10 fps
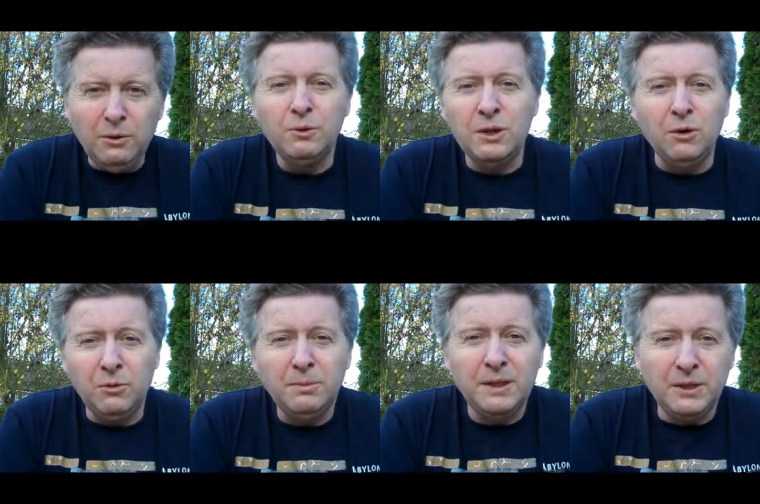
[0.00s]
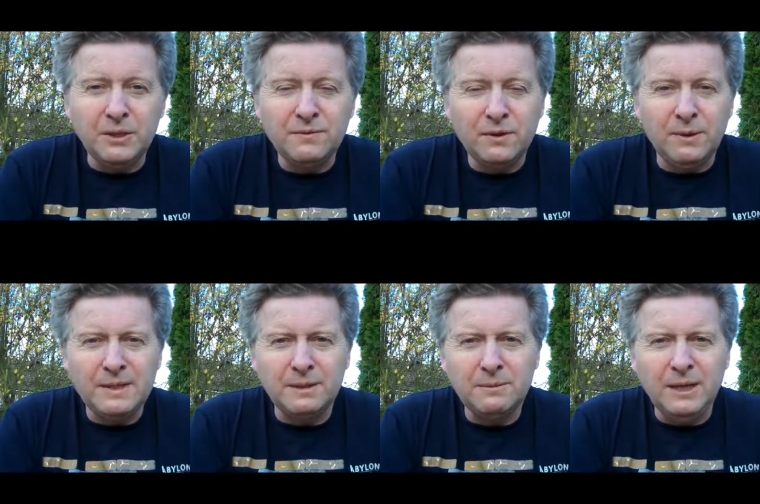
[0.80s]
will go on being used for quite
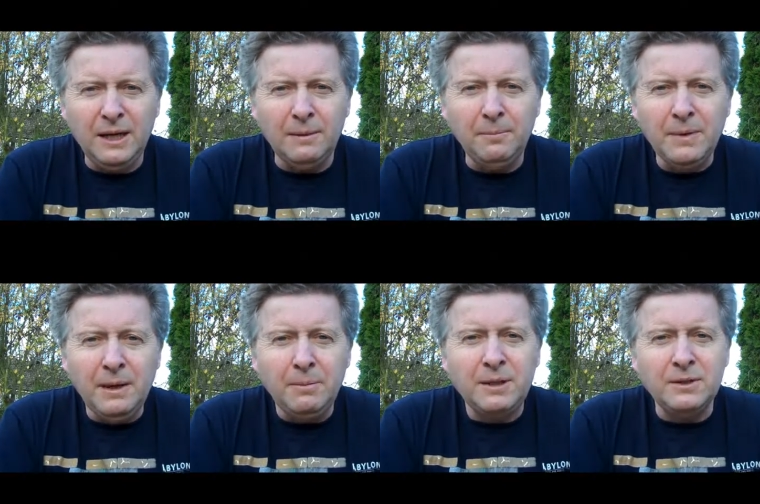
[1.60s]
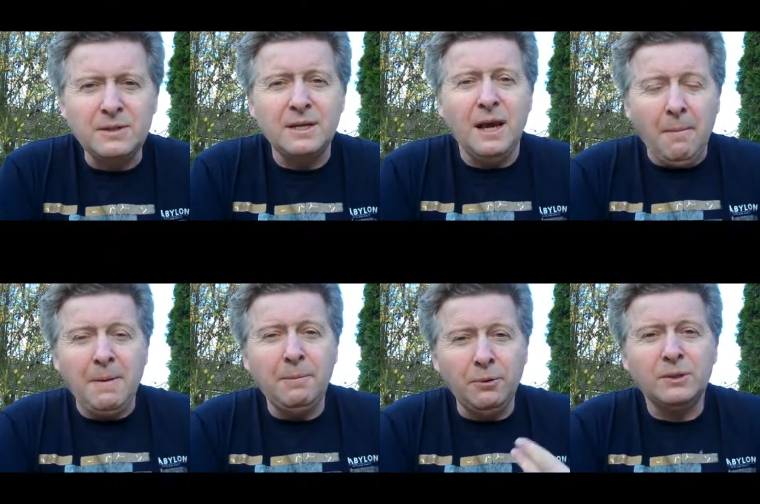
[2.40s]
some time, because
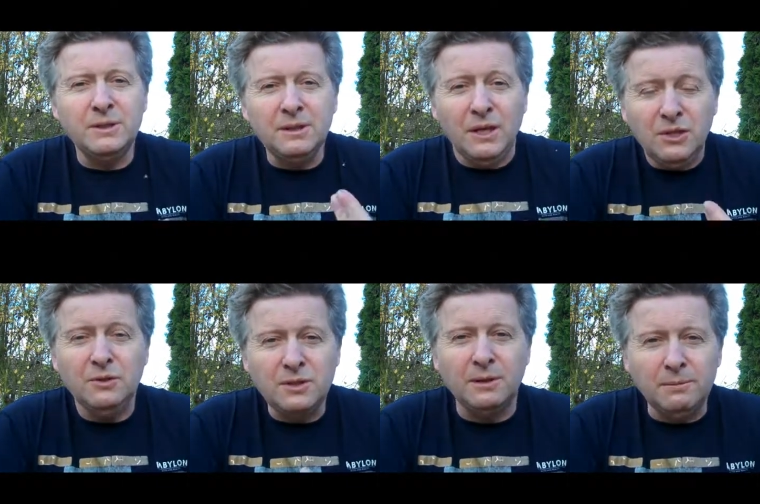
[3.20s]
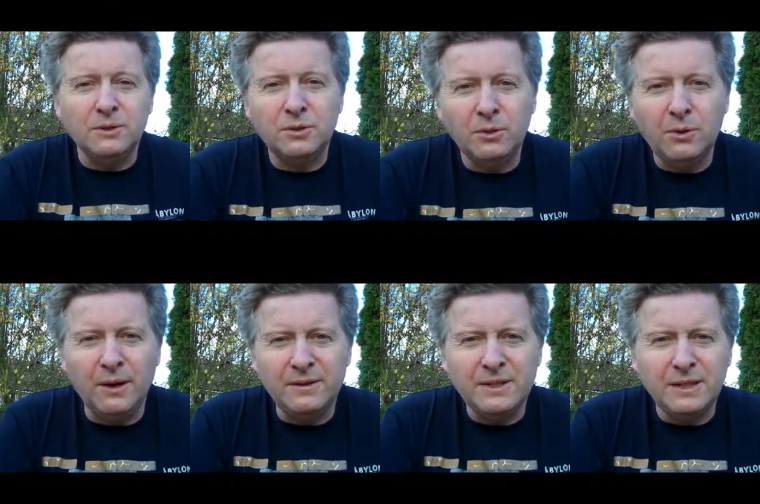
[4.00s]
people can use them to
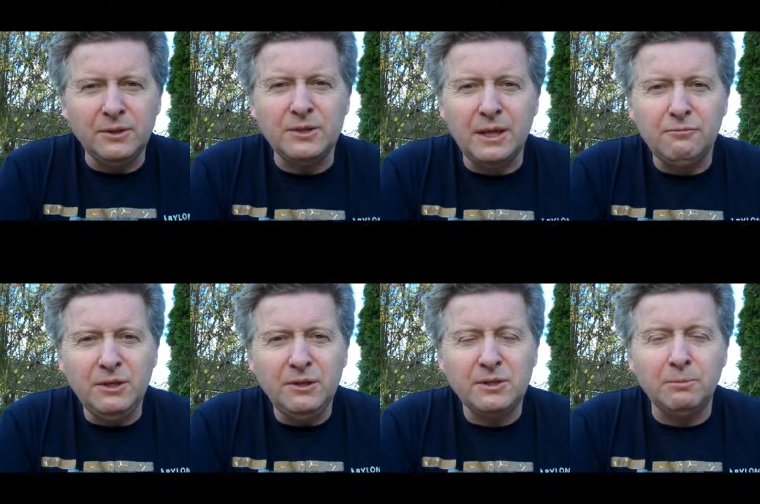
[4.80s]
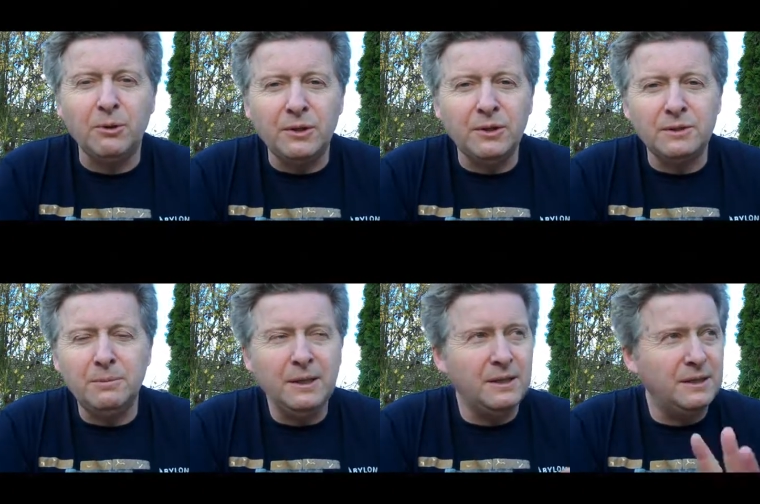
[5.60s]
acquire the skills. They're reusable. They're not
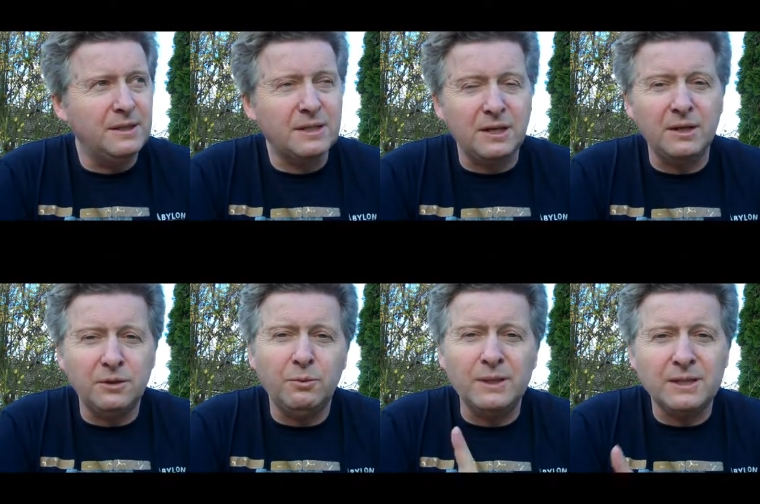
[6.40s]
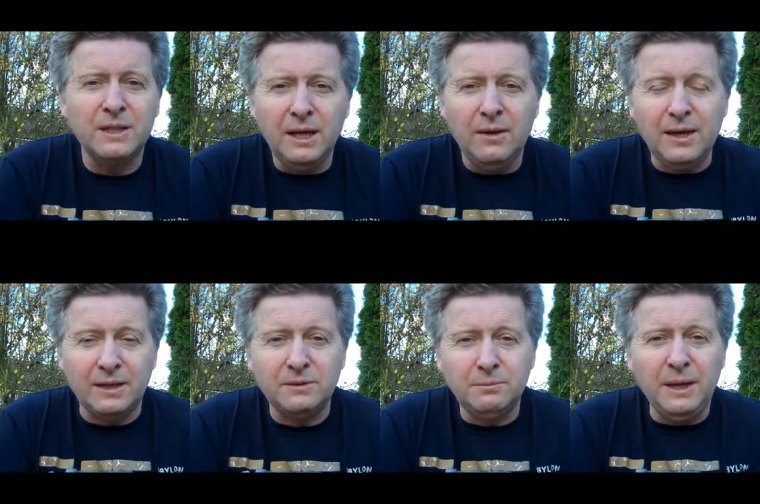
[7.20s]
immediately discarded once
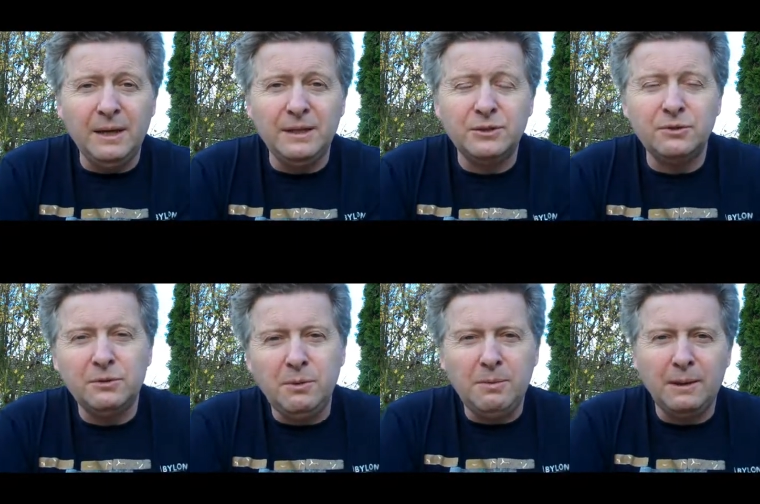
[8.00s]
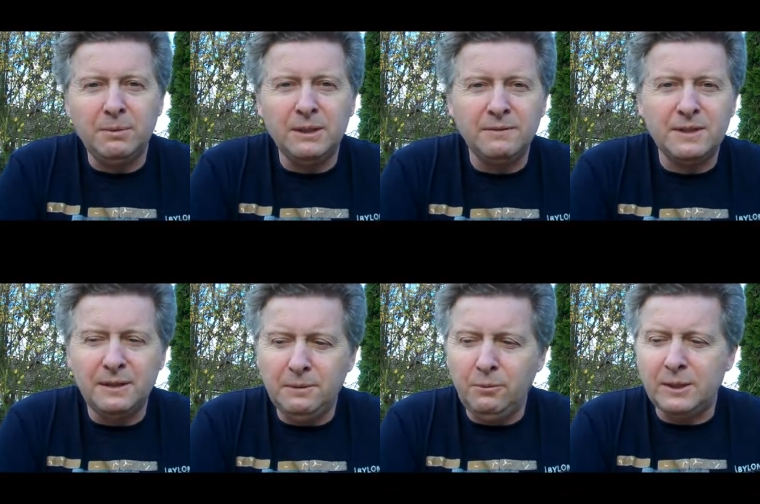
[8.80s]
that initial group of people have
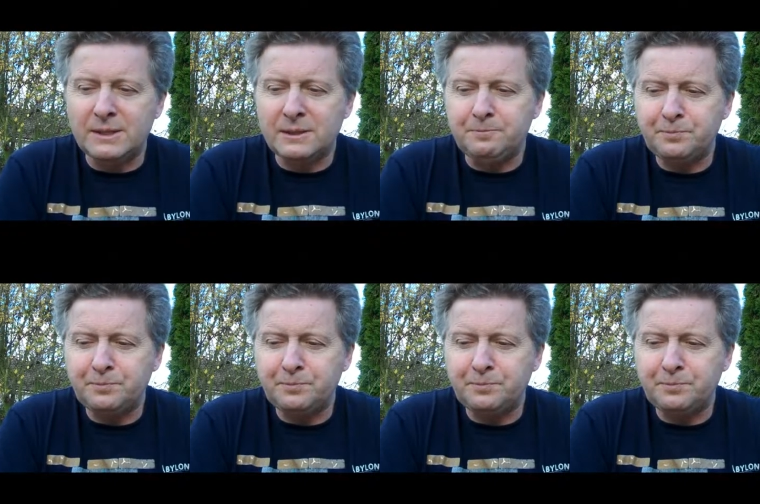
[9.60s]
seen them once.